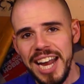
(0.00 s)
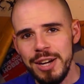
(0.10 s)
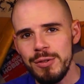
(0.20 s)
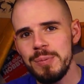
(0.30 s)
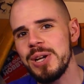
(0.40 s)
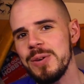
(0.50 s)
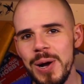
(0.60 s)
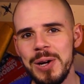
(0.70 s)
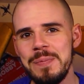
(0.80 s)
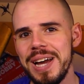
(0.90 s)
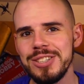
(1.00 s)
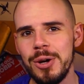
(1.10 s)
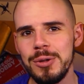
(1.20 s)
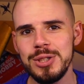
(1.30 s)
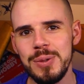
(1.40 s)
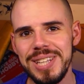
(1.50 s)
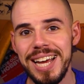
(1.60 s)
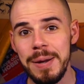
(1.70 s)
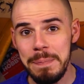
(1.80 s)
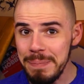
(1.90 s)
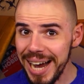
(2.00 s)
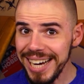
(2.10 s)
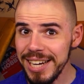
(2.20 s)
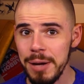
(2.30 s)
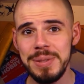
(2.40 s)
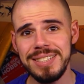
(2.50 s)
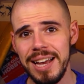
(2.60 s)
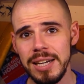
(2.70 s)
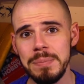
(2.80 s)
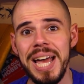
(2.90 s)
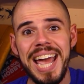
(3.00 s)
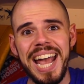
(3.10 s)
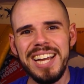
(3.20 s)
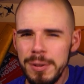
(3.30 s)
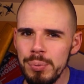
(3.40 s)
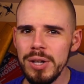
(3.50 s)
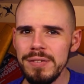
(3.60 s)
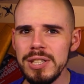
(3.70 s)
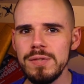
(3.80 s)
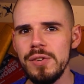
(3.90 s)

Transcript: Hey everybody, welcome back to R C with Adam. My name is Adam. In a previous